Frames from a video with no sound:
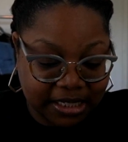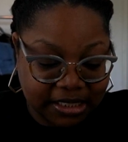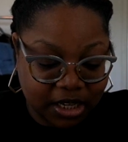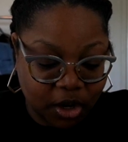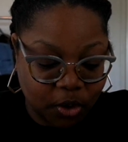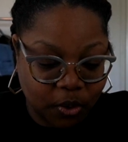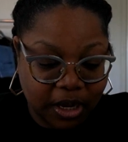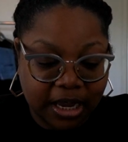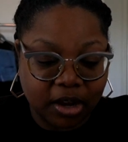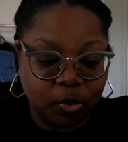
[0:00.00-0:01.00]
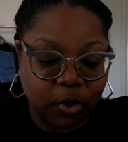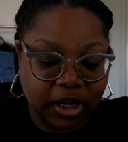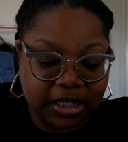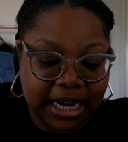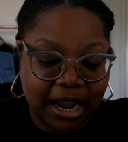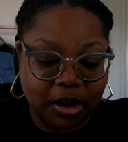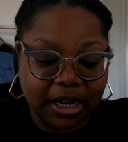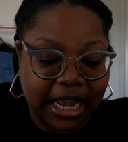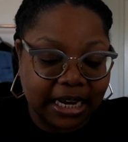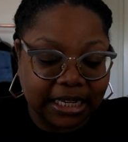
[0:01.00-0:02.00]
So we're now
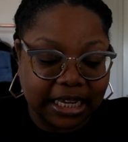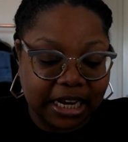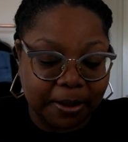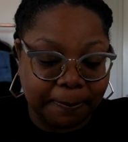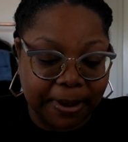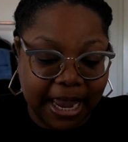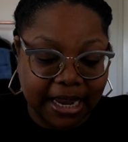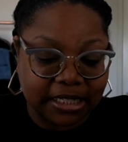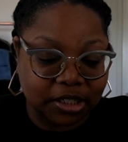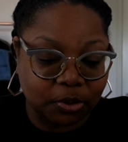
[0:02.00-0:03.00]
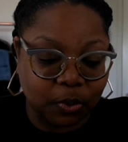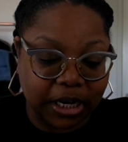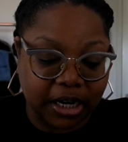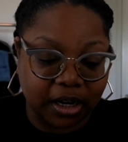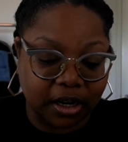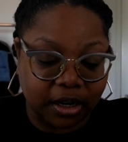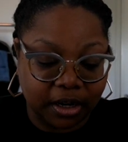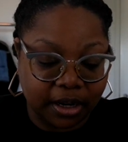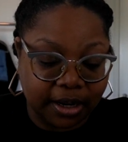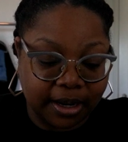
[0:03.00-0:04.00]
kind of getting back to where
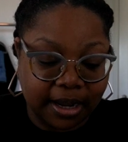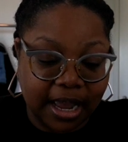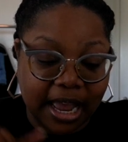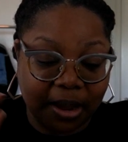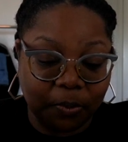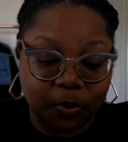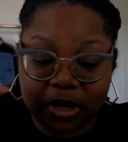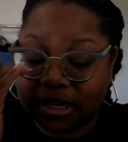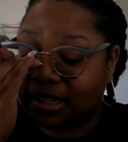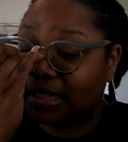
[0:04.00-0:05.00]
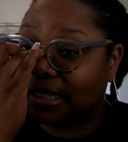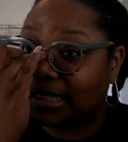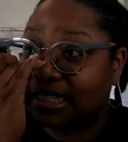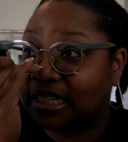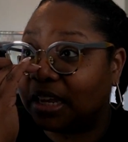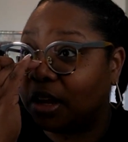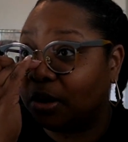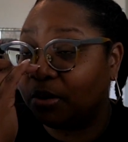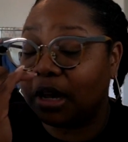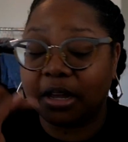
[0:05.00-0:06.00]
I was
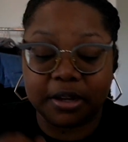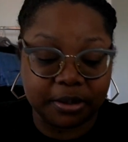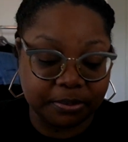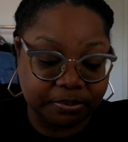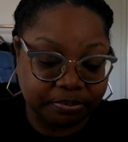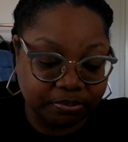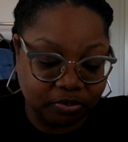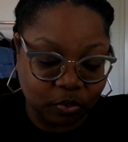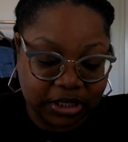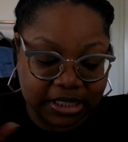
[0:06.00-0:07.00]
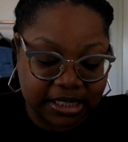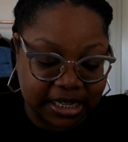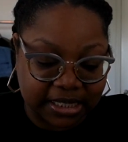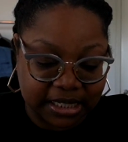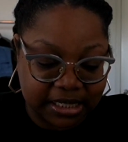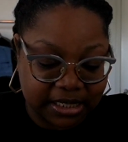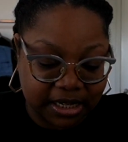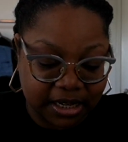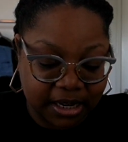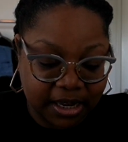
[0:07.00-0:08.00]
with the
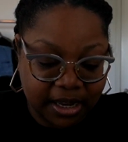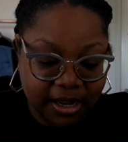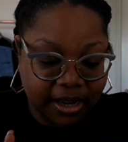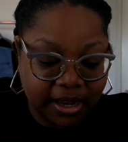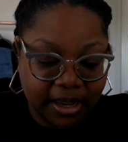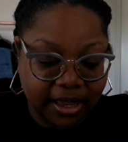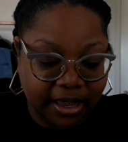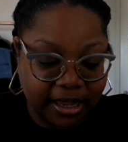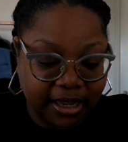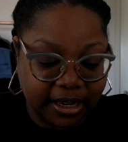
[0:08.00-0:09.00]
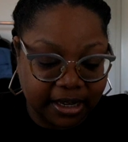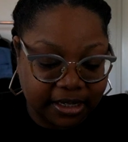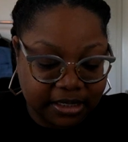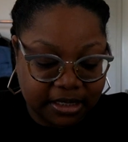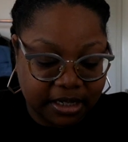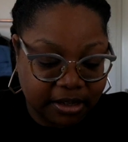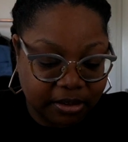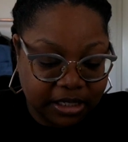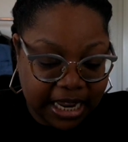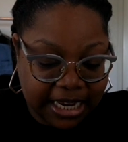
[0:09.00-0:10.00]
Saxenda. And
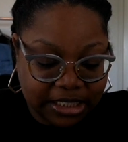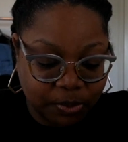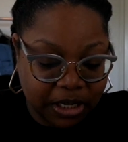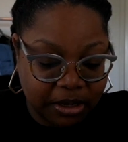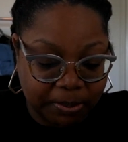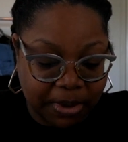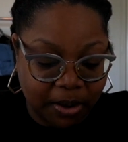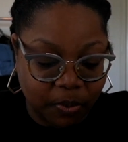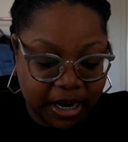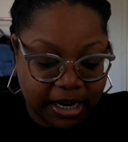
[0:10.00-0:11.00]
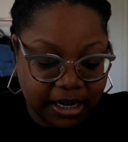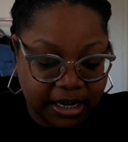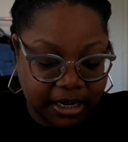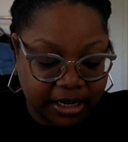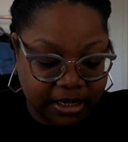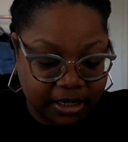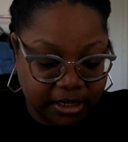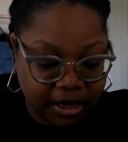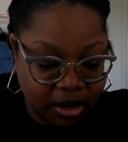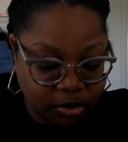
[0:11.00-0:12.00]
last week my weigh-in,
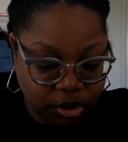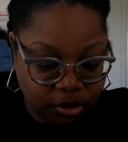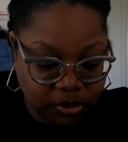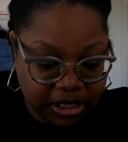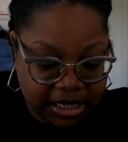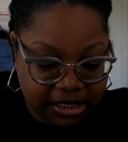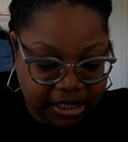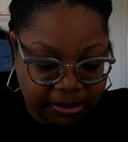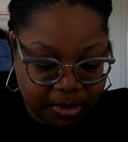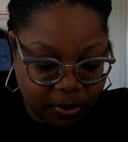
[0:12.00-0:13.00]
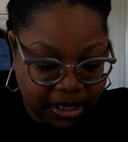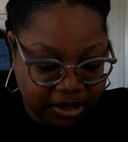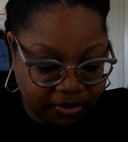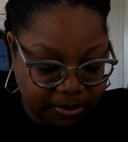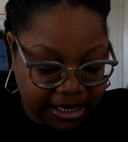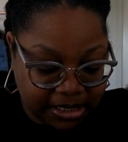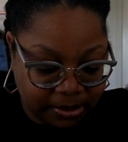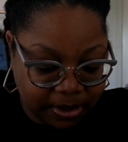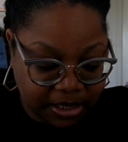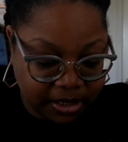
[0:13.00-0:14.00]
oh shoot, did I delete my weigh-in from last
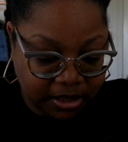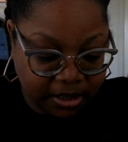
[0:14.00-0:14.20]
week?